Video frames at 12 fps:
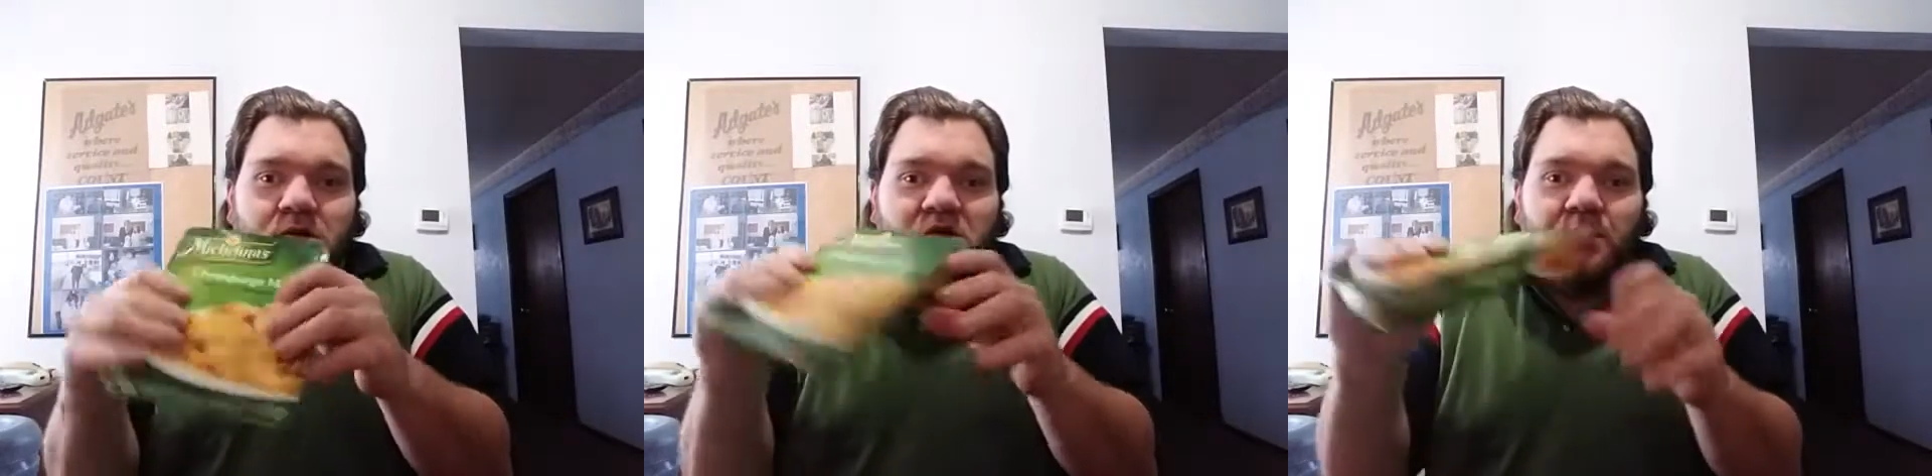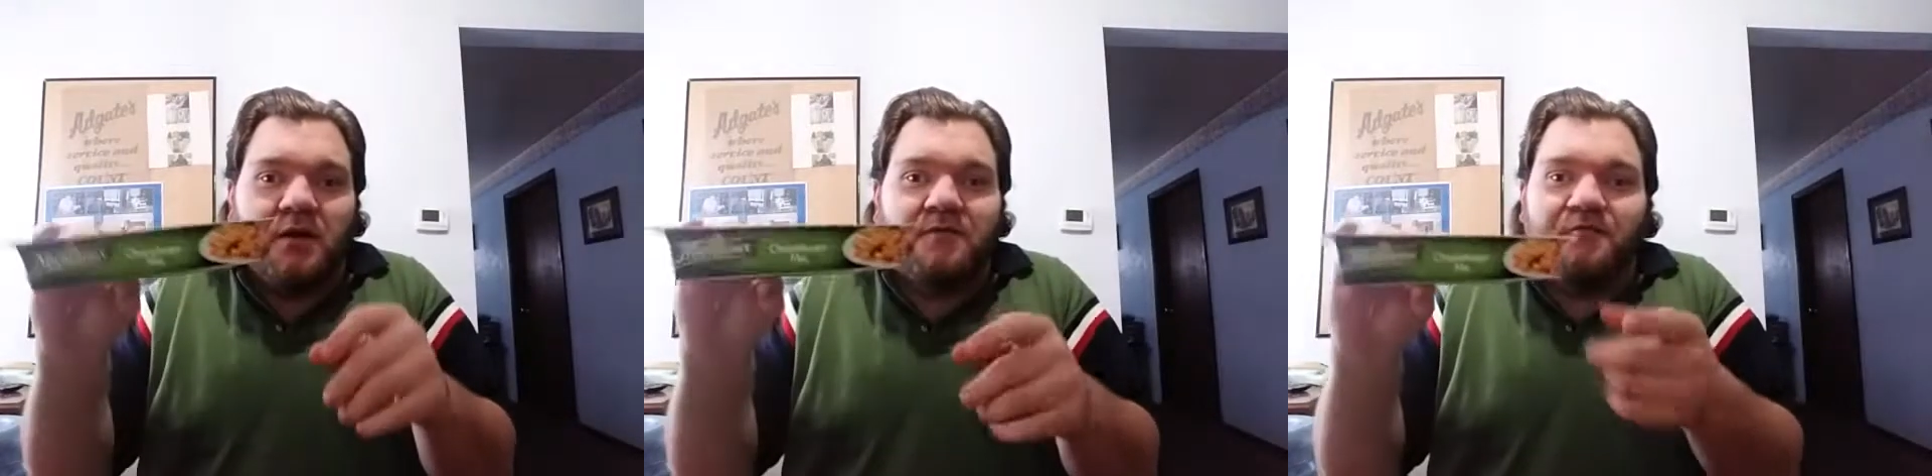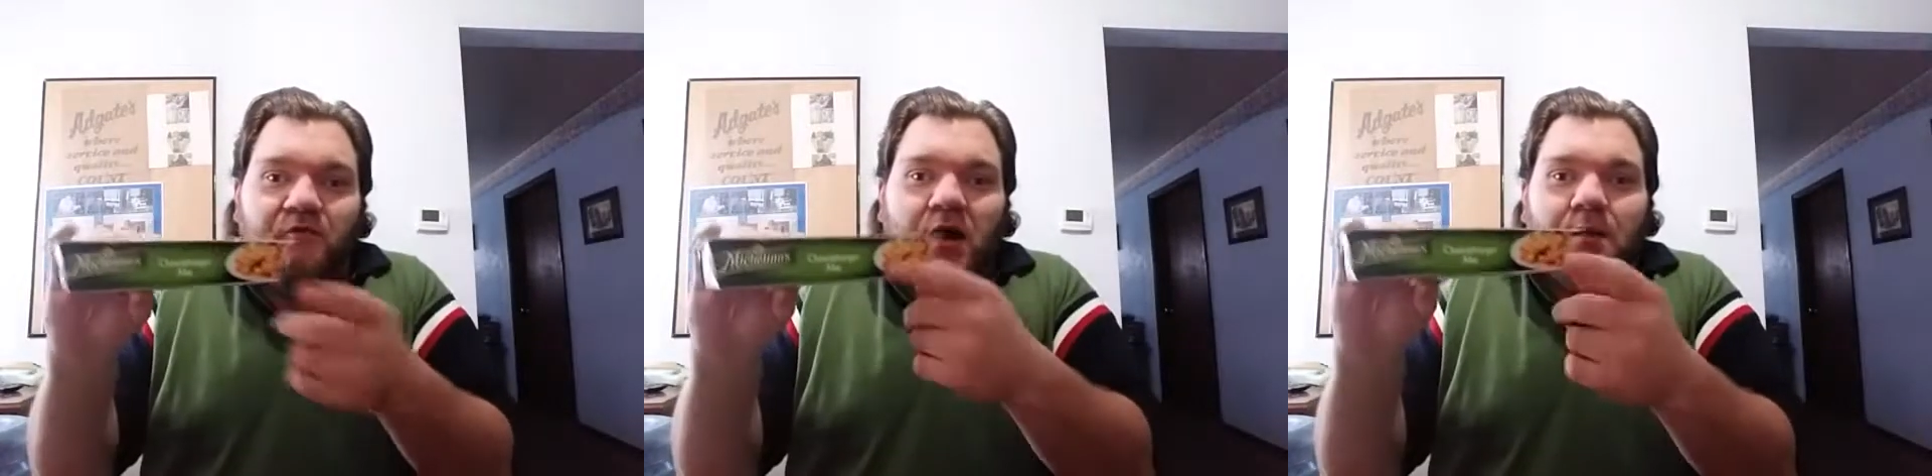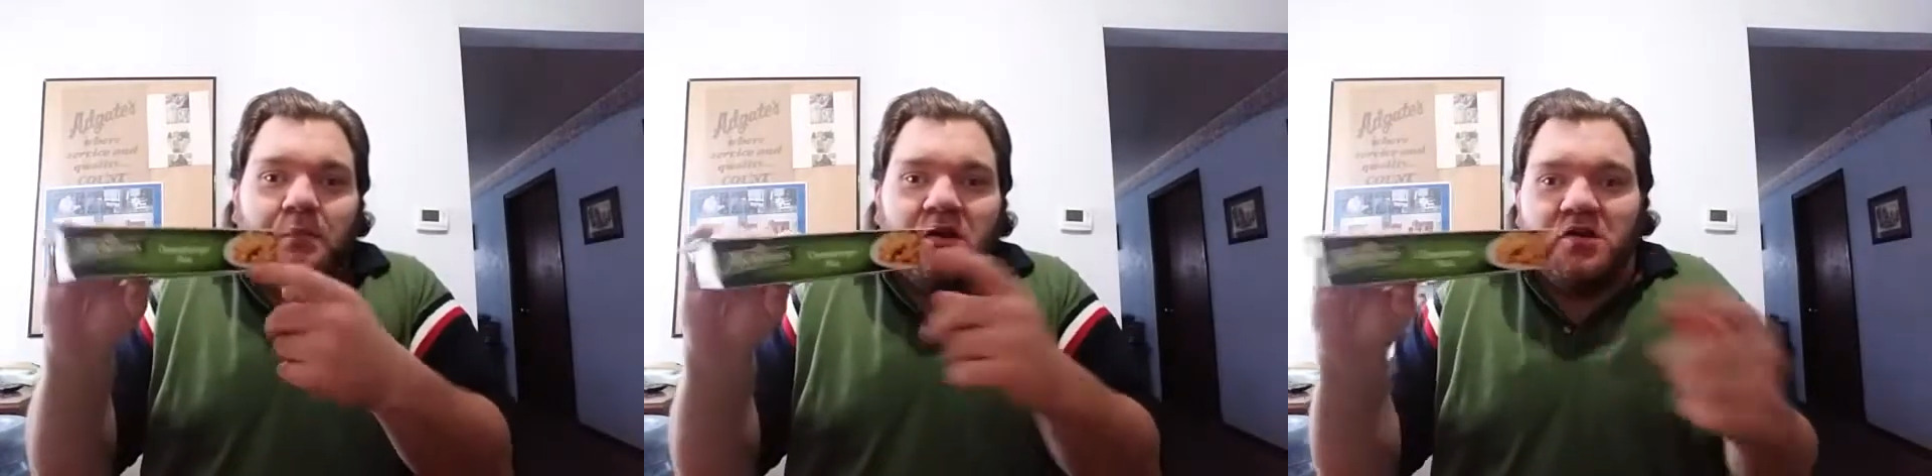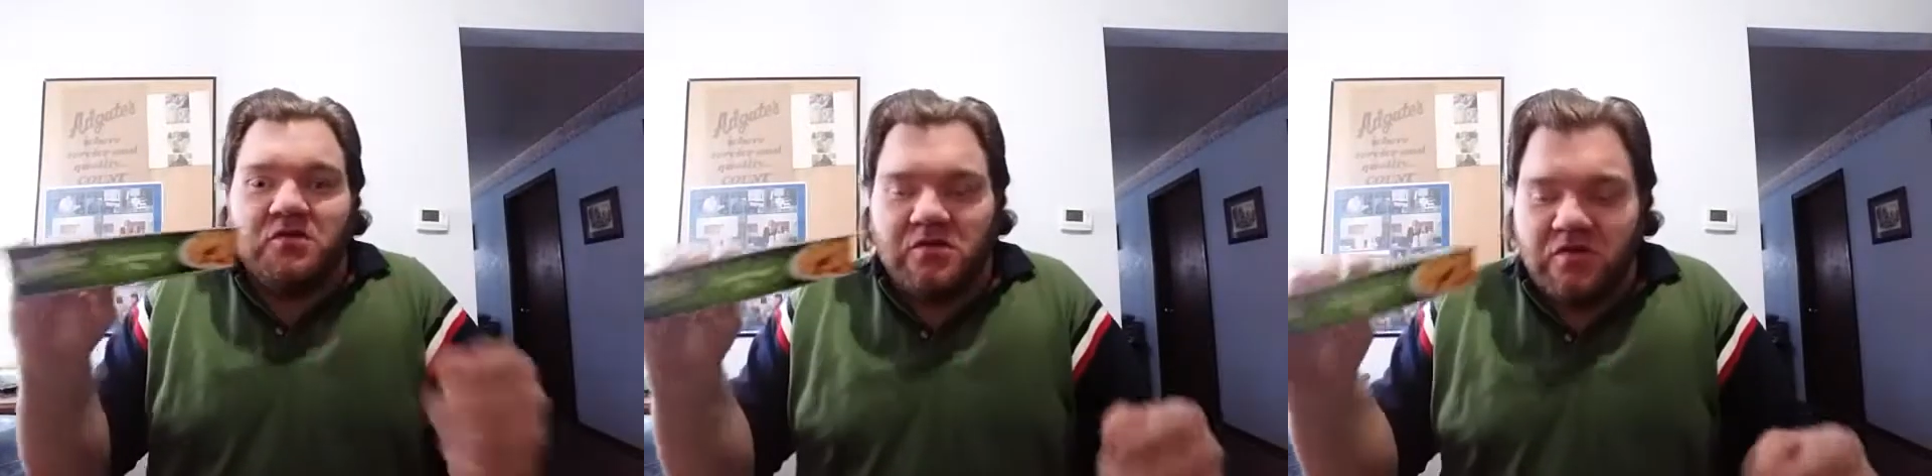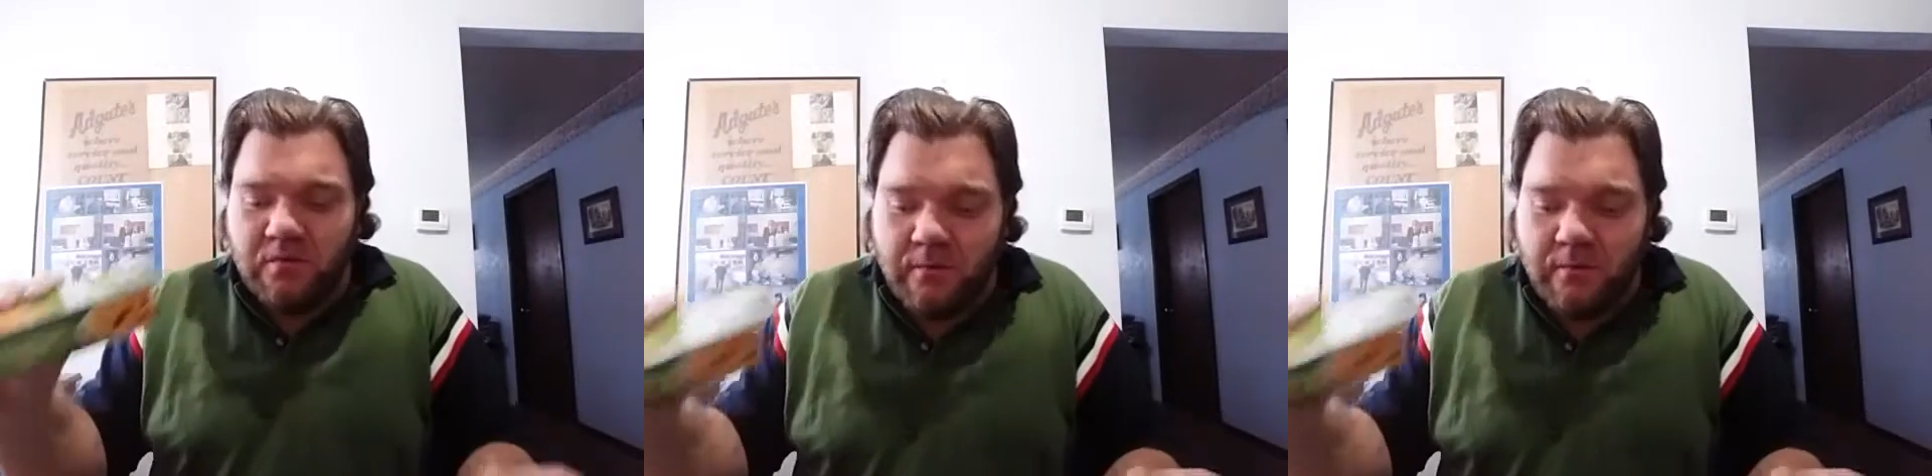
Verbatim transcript: spend five minutes